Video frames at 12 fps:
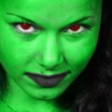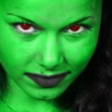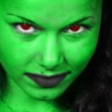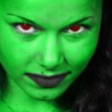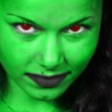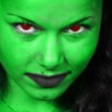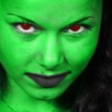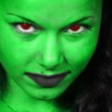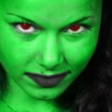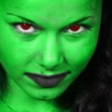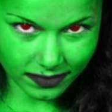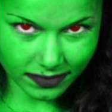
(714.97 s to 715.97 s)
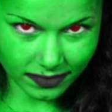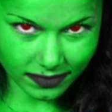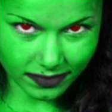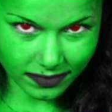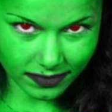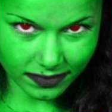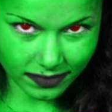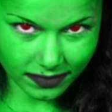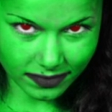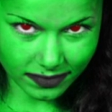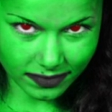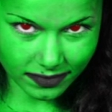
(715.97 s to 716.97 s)

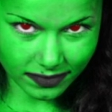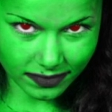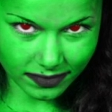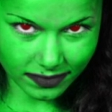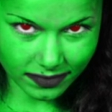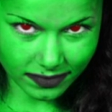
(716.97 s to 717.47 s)
(no one is talking)